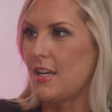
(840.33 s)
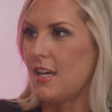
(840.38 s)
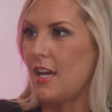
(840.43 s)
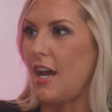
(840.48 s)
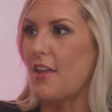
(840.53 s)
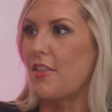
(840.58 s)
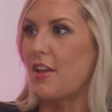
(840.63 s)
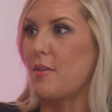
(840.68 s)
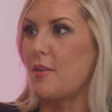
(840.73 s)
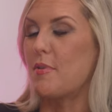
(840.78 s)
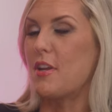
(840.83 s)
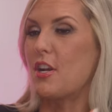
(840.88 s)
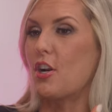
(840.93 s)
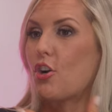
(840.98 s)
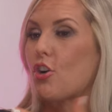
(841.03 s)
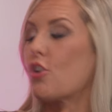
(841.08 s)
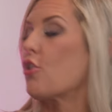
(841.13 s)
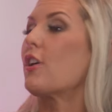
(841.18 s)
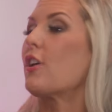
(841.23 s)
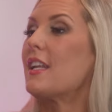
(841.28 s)
and then I'd be in a
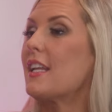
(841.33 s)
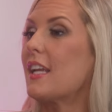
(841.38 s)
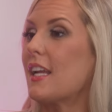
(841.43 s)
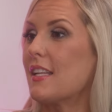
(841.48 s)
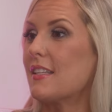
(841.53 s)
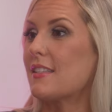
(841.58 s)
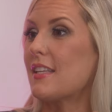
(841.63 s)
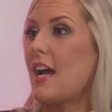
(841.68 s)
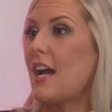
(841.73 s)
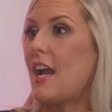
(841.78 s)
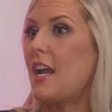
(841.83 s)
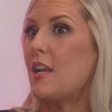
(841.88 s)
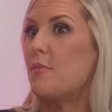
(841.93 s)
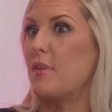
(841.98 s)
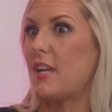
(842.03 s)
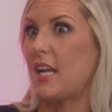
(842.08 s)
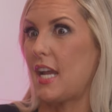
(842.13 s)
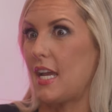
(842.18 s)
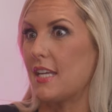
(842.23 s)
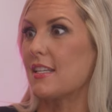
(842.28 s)
hurry to get inside
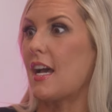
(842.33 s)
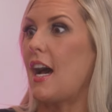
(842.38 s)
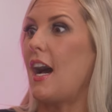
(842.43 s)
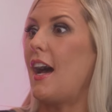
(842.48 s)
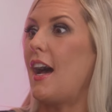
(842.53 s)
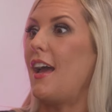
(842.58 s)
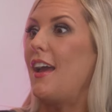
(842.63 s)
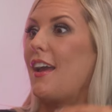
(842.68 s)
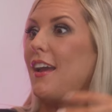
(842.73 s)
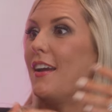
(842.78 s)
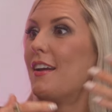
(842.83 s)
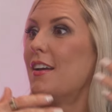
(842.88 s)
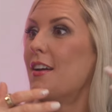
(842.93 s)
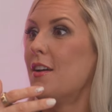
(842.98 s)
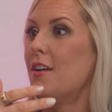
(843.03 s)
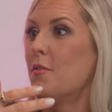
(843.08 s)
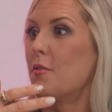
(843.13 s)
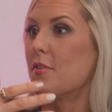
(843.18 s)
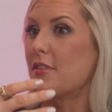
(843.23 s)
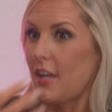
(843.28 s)
because I
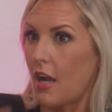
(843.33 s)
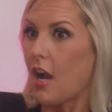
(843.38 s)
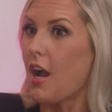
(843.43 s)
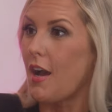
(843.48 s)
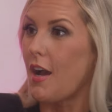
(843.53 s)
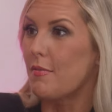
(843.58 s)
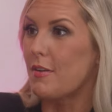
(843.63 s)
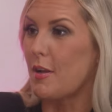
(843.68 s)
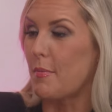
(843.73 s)
was like, now